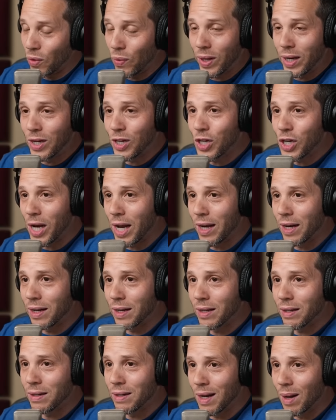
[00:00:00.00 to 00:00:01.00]
Zoey and
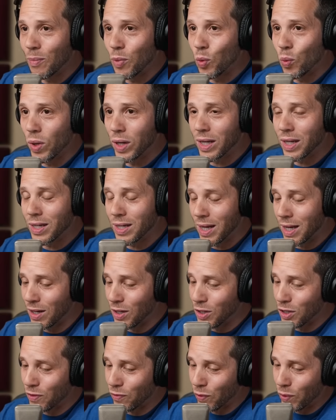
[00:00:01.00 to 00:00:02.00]
Shayna, number one
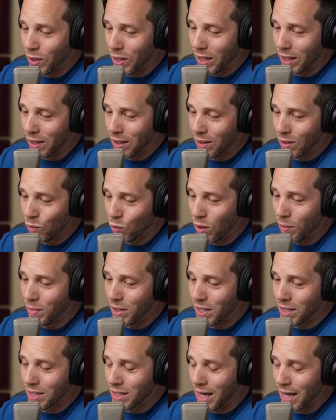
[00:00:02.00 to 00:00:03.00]
contenders for the
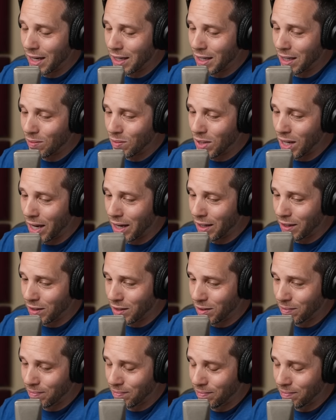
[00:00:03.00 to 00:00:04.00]
women's tag team
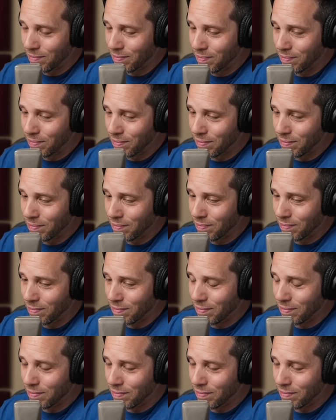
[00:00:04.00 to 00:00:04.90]
titles. So